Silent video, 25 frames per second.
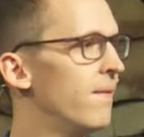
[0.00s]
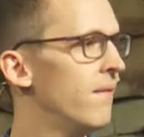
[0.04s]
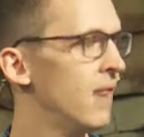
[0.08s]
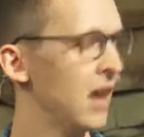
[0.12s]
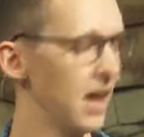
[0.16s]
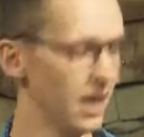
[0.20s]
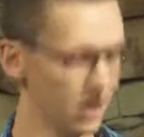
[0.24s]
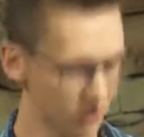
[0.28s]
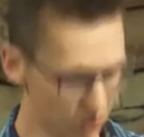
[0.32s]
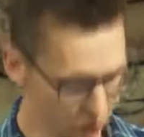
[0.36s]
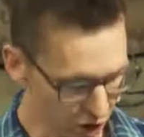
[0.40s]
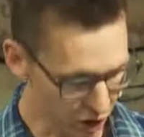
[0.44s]

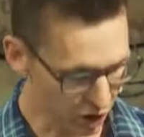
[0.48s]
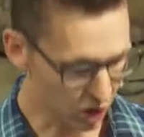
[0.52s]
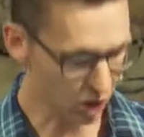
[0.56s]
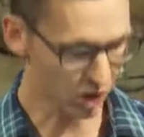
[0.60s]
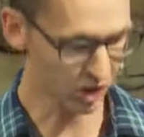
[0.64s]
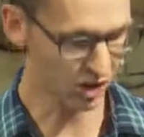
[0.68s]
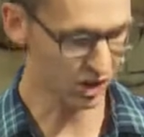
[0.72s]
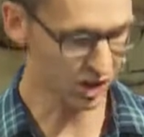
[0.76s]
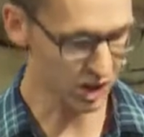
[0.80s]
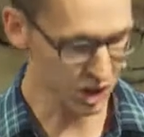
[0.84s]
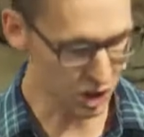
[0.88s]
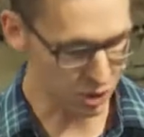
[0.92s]
and it's going to
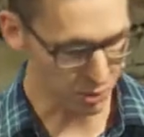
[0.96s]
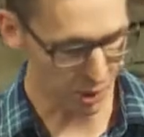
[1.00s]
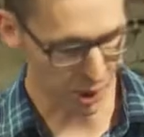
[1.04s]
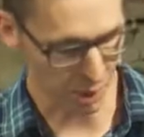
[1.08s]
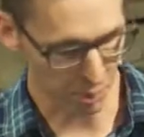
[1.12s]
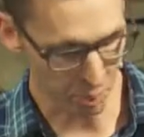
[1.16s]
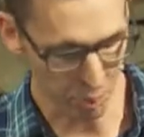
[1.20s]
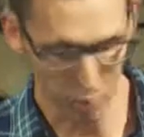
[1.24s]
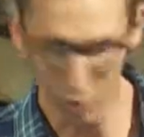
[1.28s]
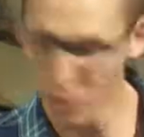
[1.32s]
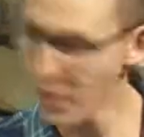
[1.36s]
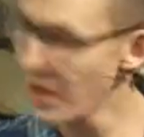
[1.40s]
continue by
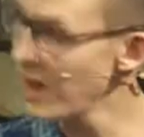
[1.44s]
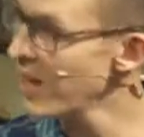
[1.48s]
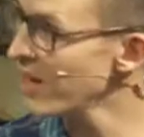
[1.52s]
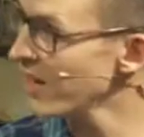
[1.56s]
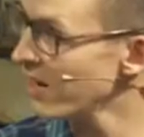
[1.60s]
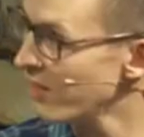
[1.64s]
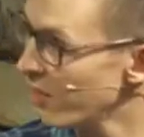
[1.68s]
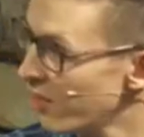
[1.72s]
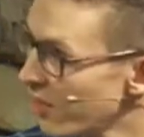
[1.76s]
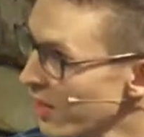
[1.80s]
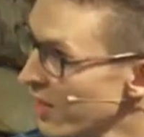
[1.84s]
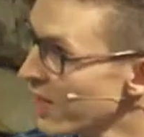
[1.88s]

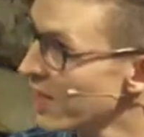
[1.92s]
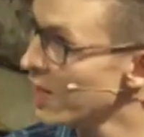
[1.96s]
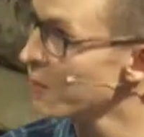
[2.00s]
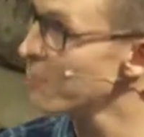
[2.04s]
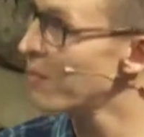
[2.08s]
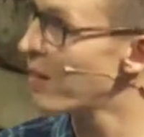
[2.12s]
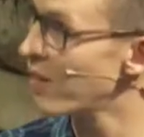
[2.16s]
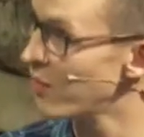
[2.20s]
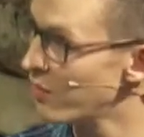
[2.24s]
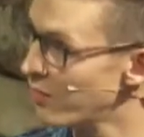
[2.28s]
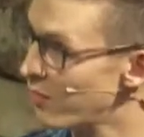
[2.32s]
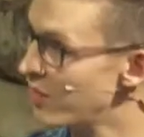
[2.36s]
praying and thinking
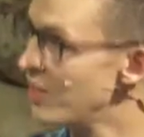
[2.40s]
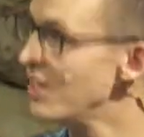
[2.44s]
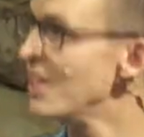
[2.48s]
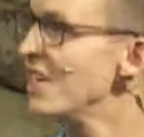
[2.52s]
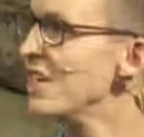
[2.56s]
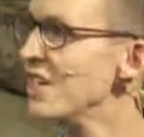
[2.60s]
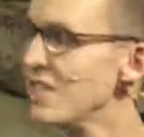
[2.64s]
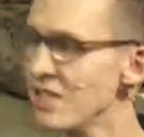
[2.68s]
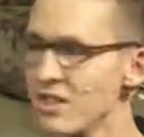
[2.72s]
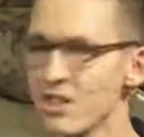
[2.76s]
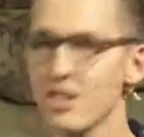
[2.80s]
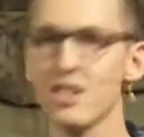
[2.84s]
about
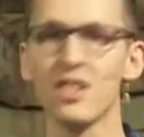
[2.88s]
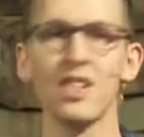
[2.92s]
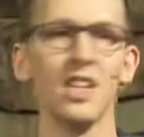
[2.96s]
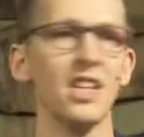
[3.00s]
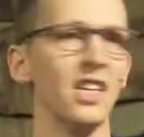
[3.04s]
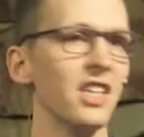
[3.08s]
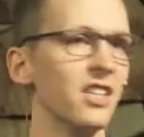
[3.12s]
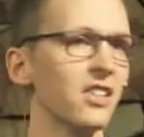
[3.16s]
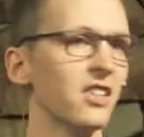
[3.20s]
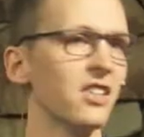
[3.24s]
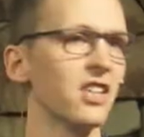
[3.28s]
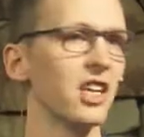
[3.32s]
these
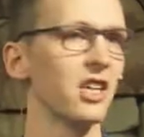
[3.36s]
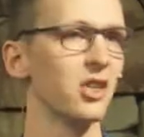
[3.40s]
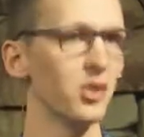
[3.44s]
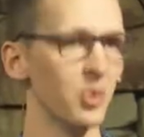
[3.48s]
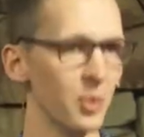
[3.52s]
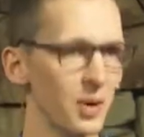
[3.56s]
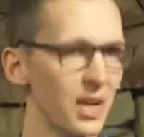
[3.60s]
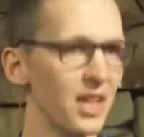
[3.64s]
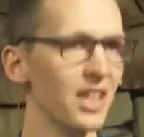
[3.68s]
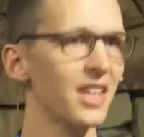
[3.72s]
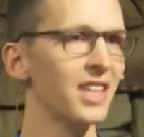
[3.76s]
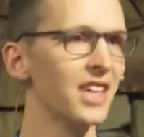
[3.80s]
things as
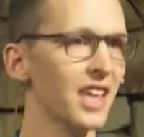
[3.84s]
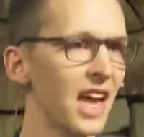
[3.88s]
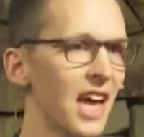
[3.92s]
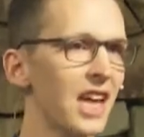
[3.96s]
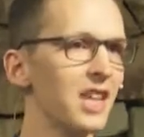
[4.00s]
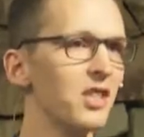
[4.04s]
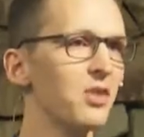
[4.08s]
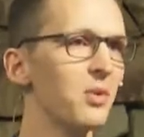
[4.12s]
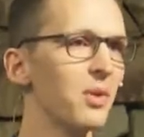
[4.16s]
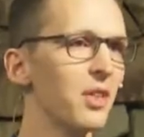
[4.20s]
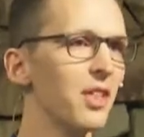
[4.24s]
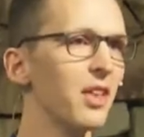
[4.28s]
we
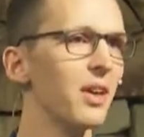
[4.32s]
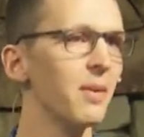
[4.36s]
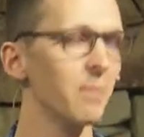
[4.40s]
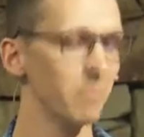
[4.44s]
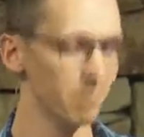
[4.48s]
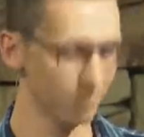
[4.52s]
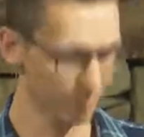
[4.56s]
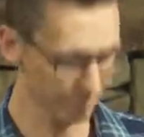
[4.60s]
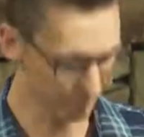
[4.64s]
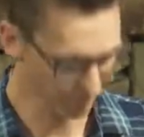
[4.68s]
engage with him.